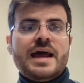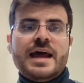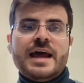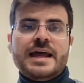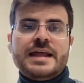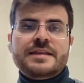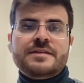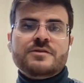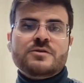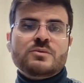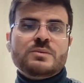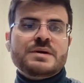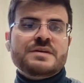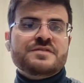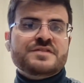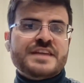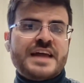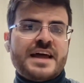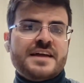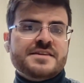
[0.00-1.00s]
And
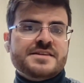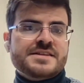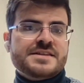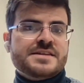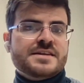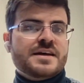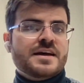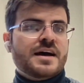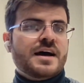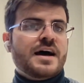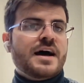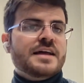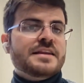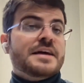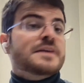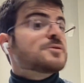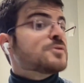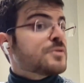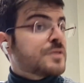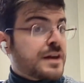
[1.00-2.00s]
with that, I'd
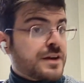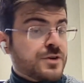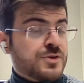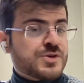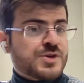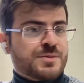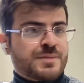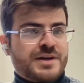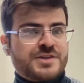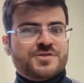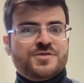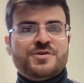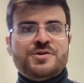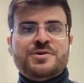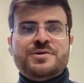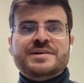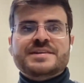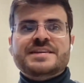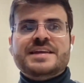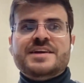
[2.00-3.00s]
like to thank you so much for
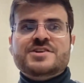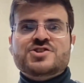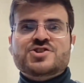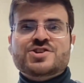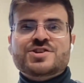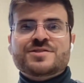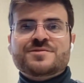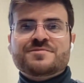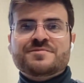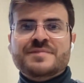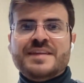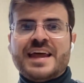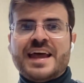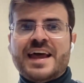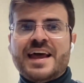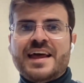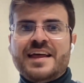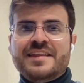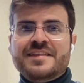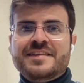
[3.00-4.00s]
your attention
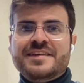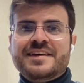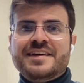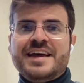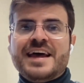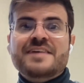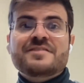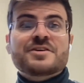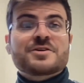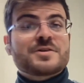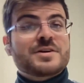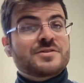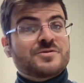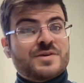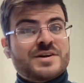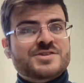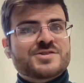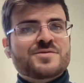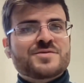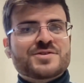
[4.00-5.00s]
and have a great
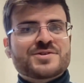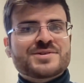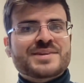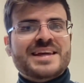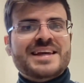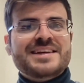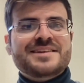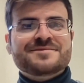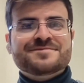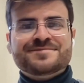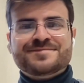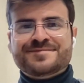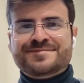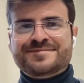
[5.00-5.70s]
rest of your day.